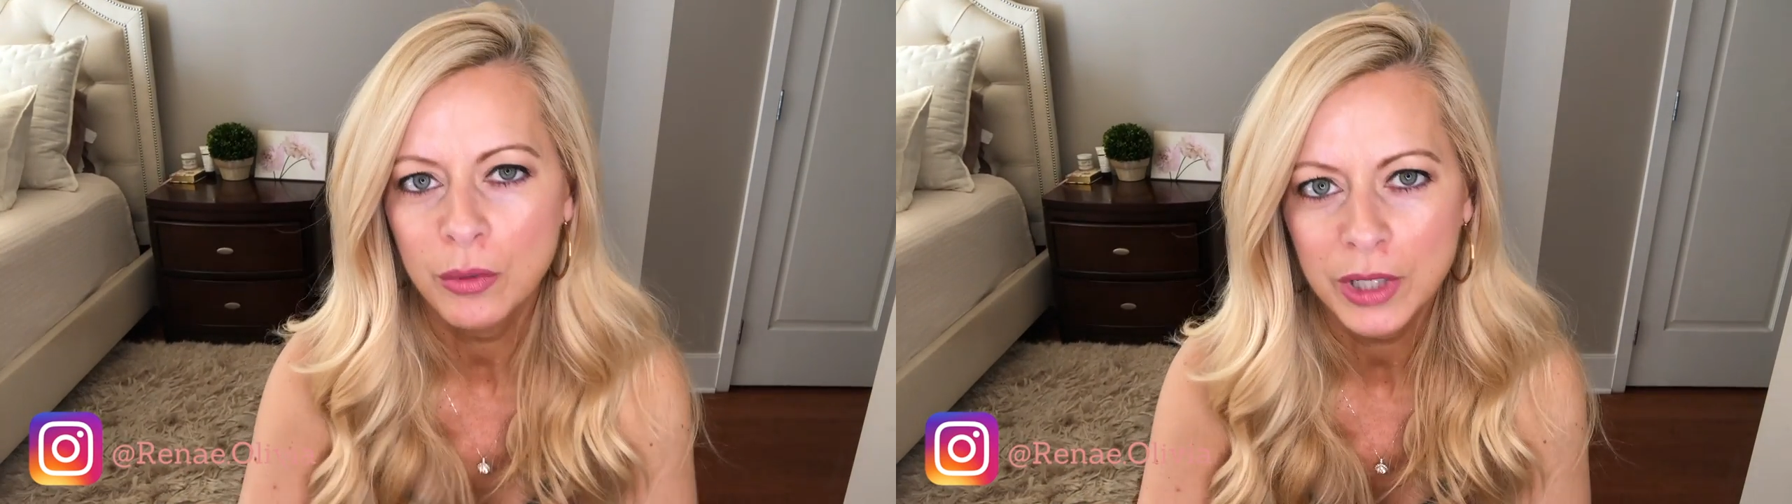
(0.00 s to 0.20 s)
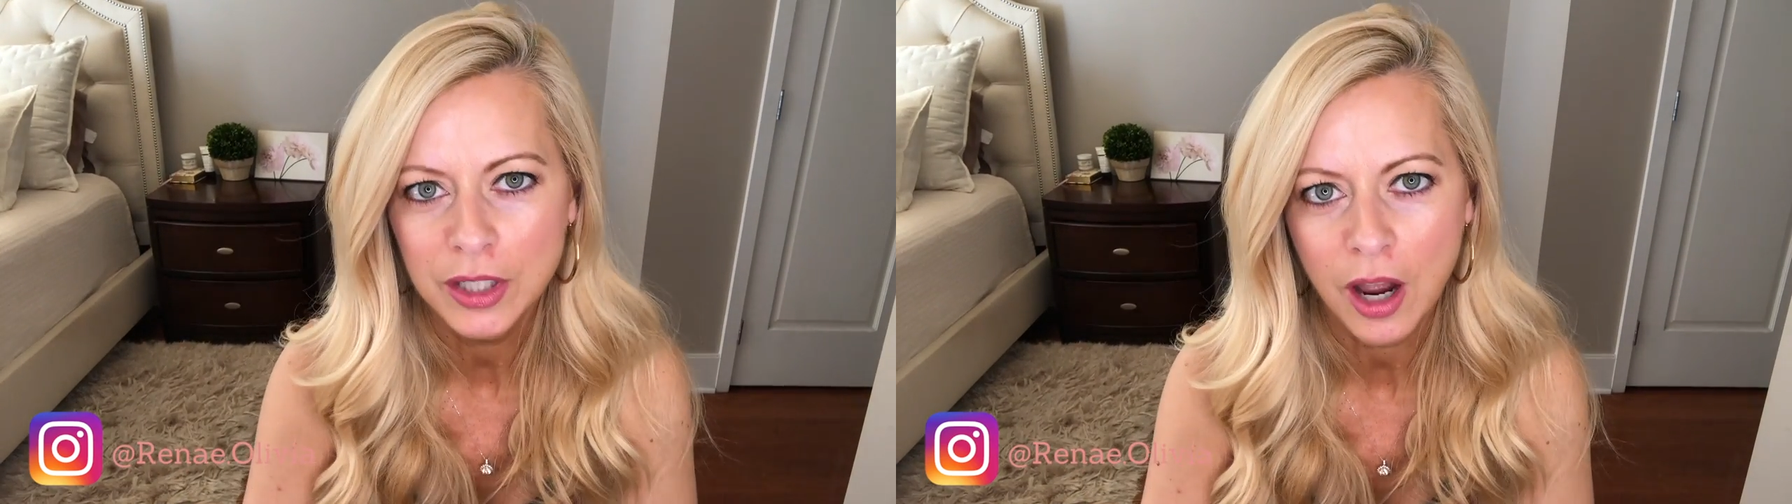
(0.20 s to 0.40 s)

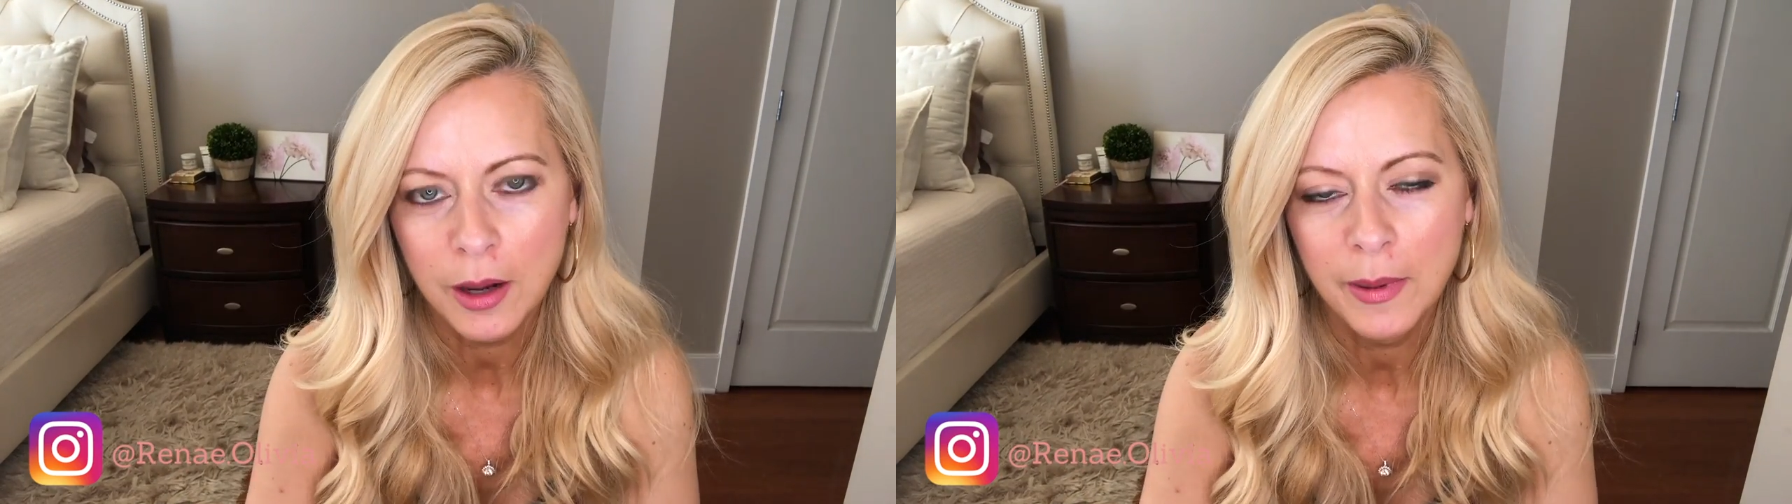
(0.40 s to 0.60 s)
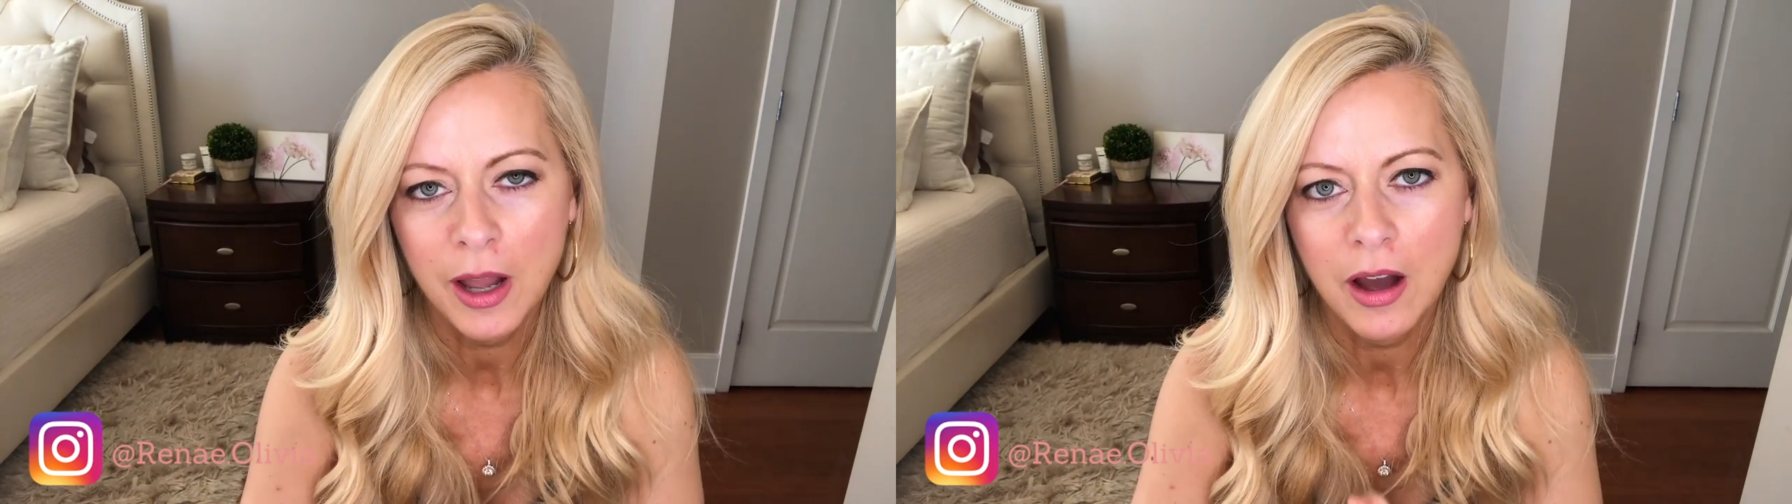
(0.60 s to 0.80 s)
we talk
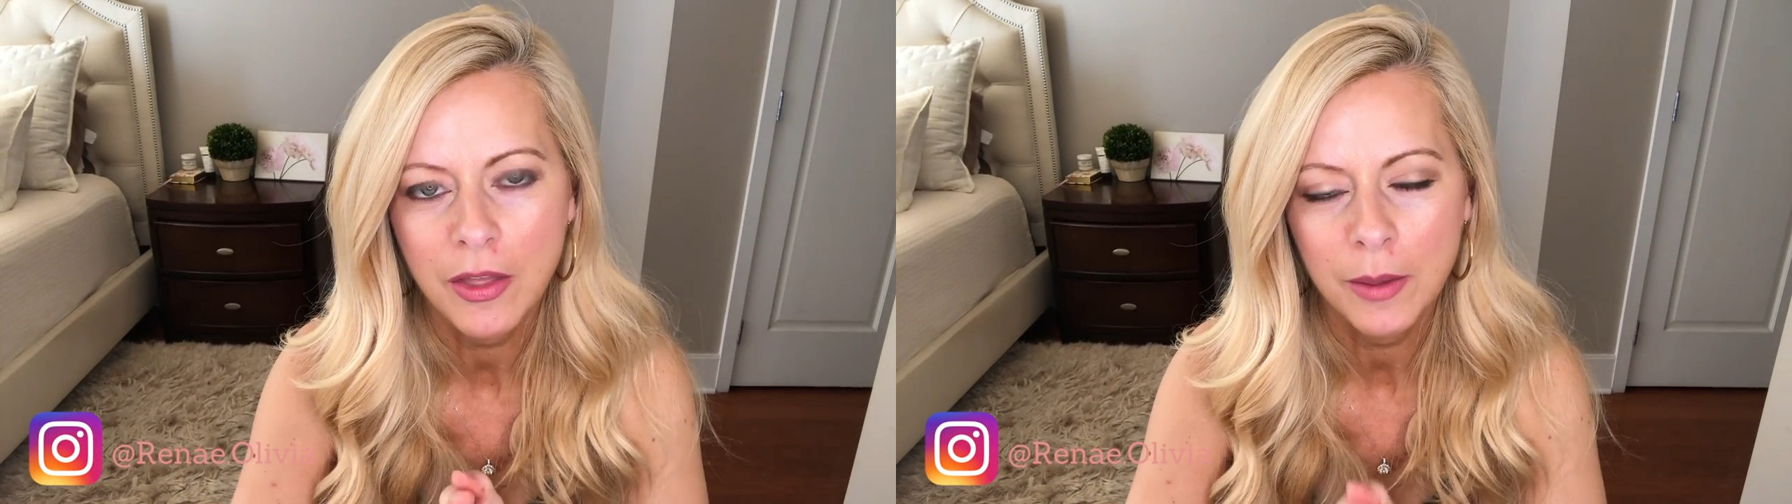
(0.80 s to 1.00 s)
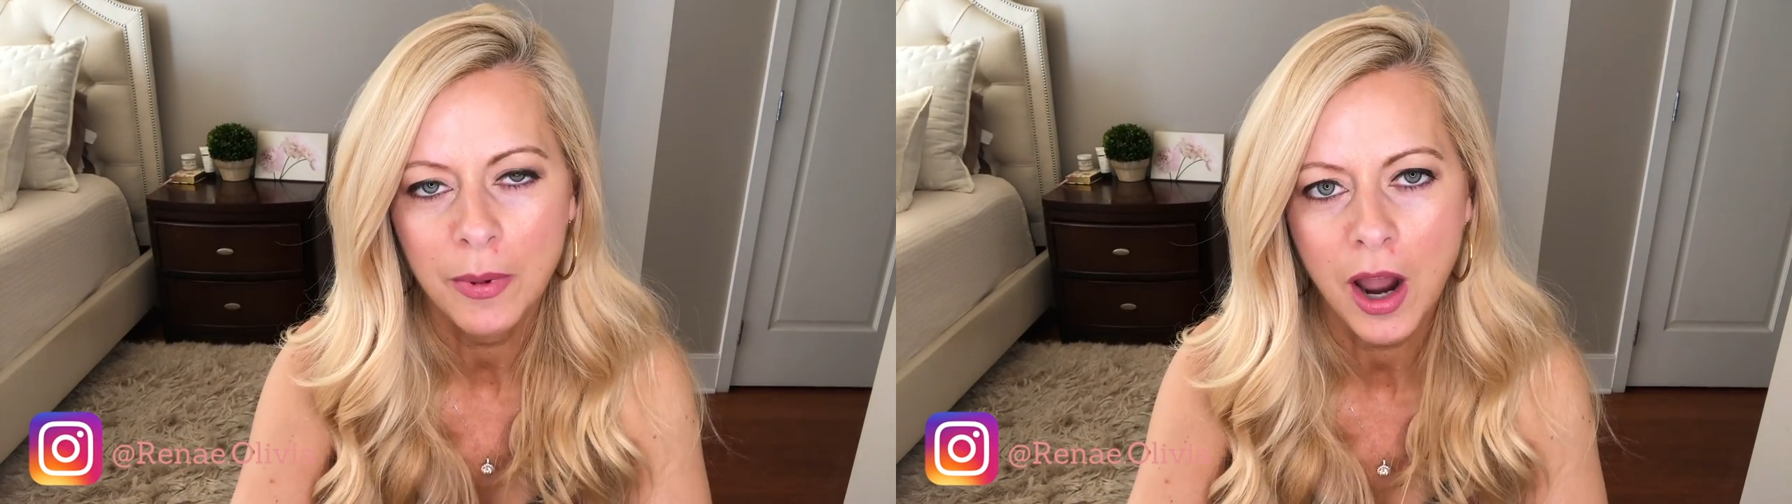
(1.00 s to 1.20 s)

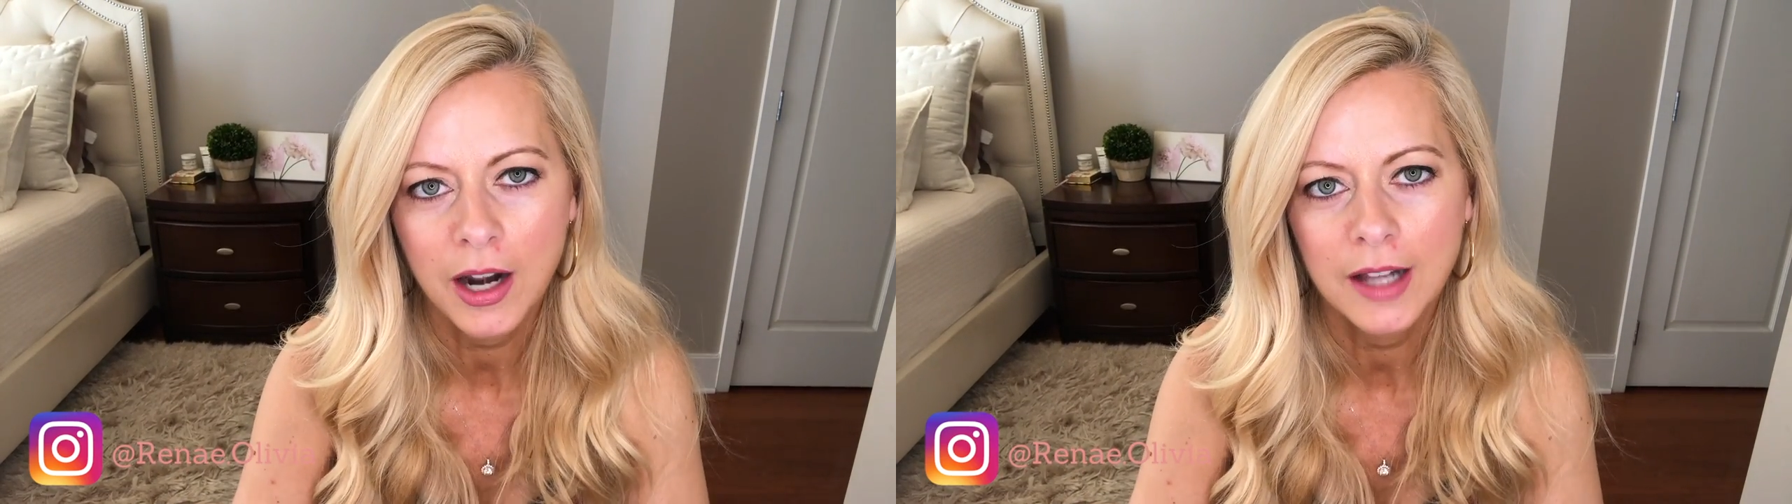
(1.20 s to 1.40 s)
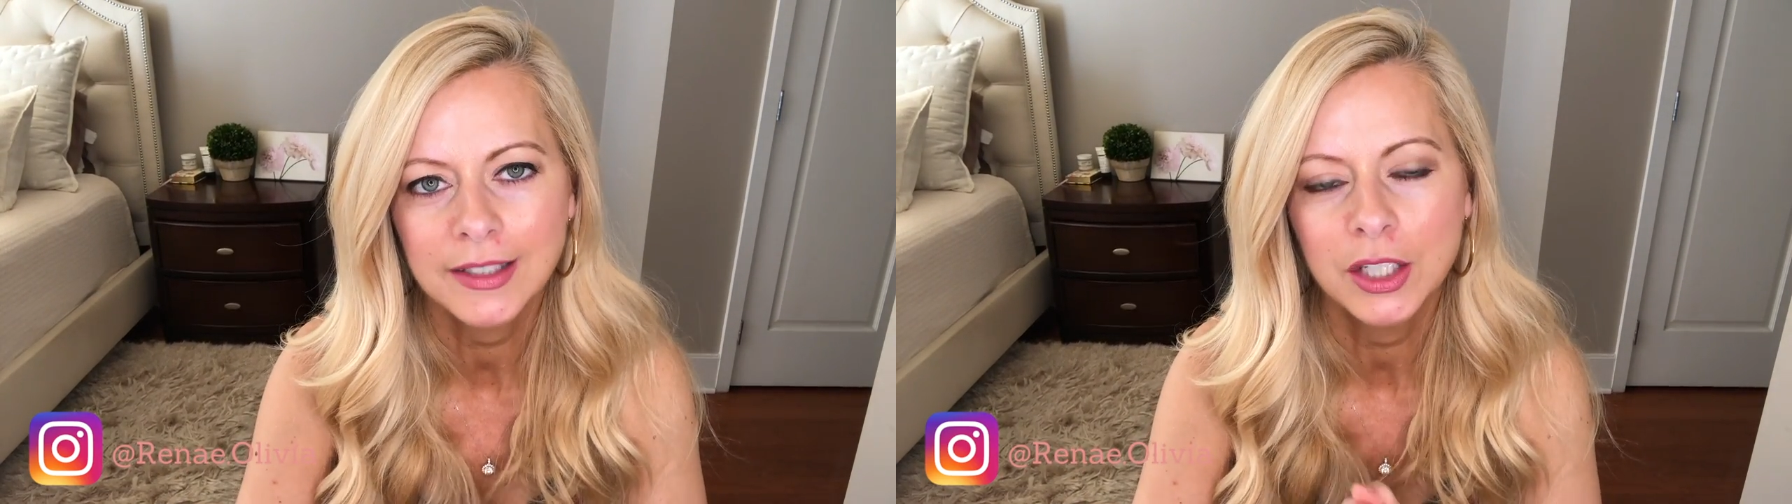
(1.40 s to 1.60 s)
about the products,